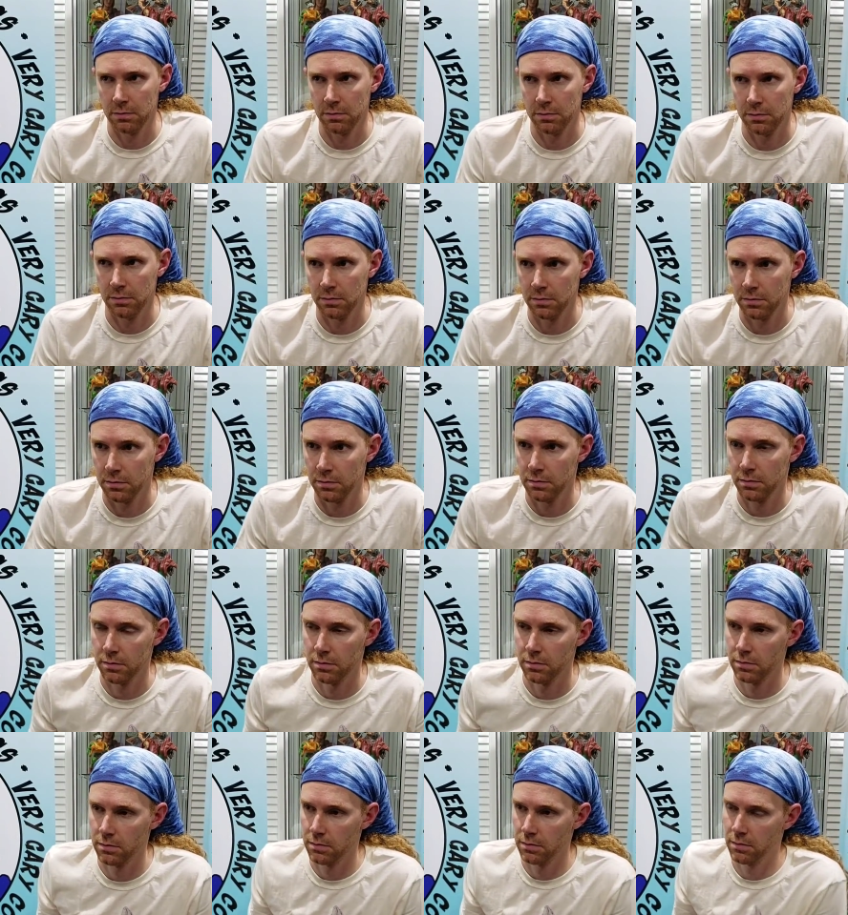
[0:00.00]

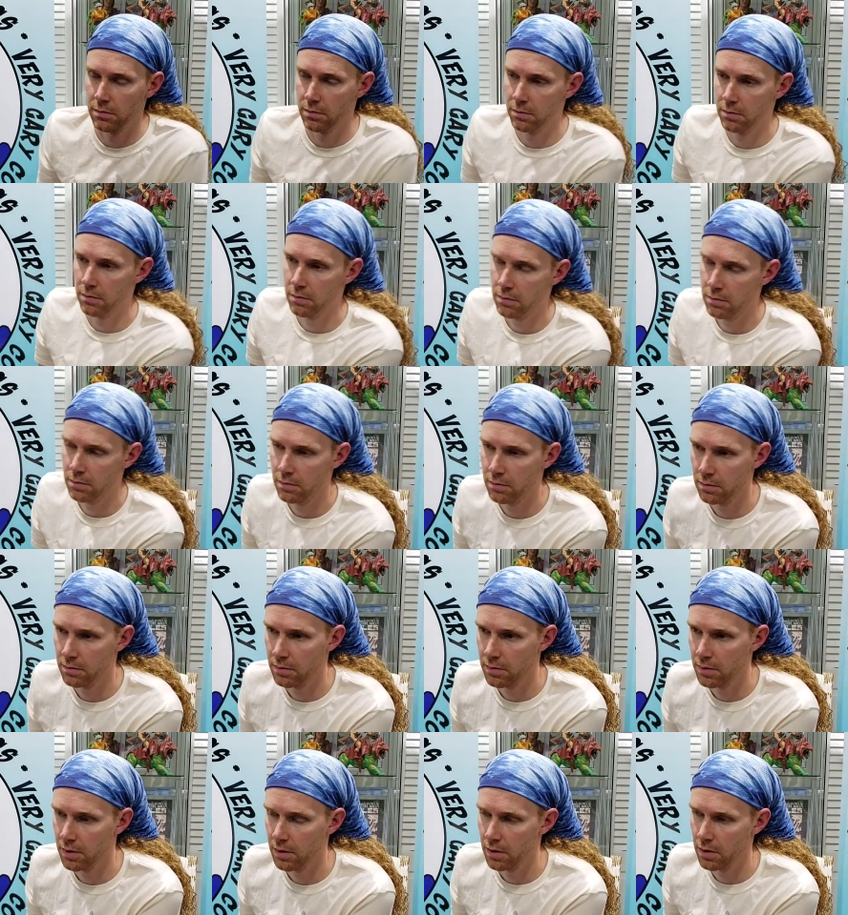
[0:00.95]

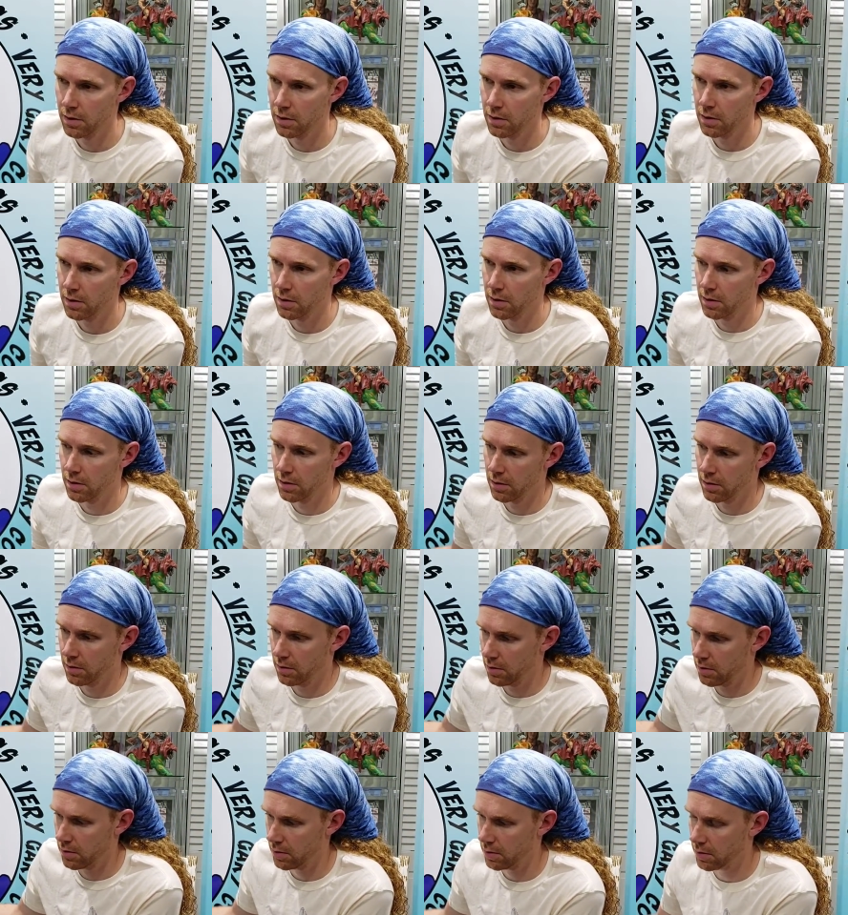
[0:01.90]

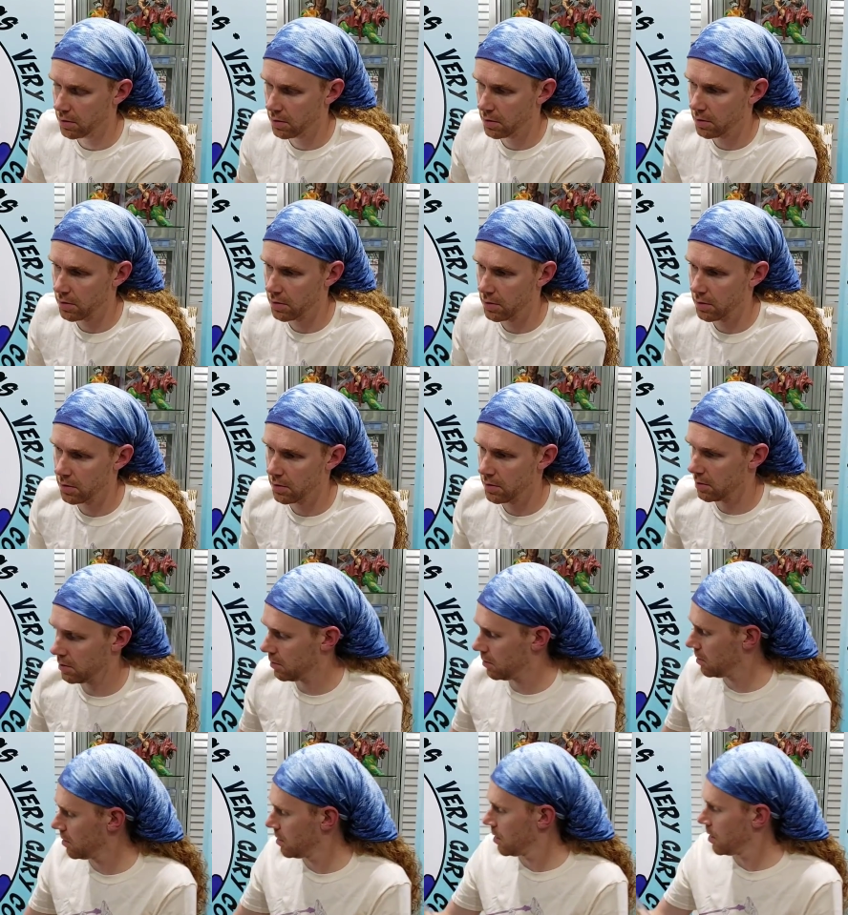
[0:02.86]

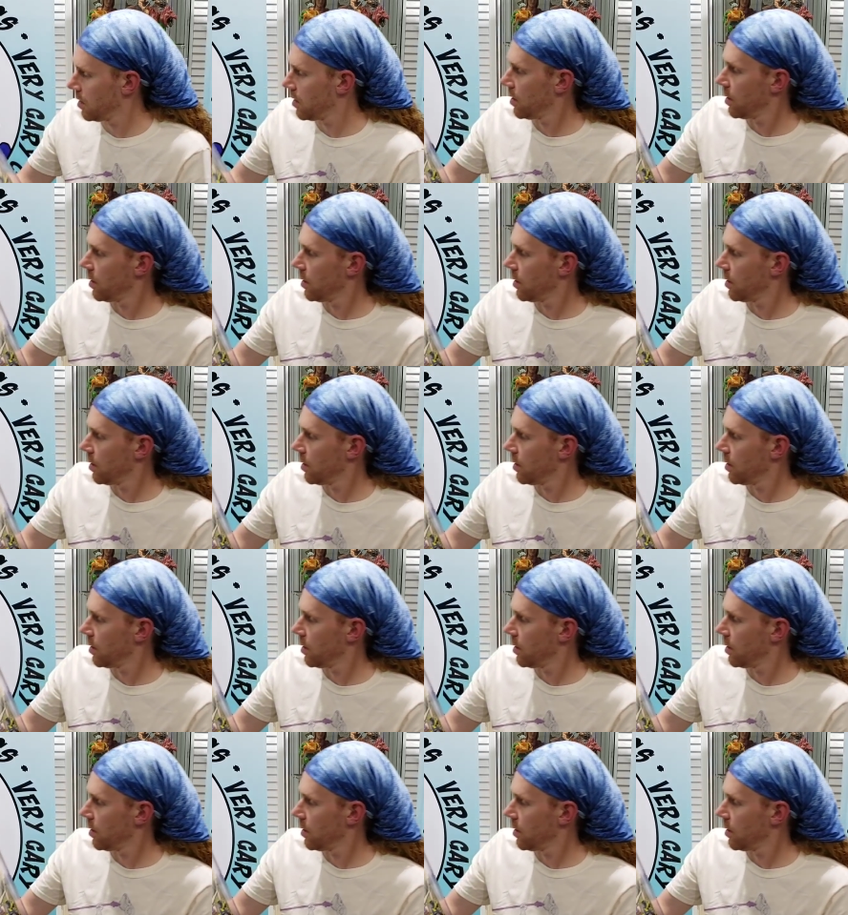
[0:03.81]
(no one is talking)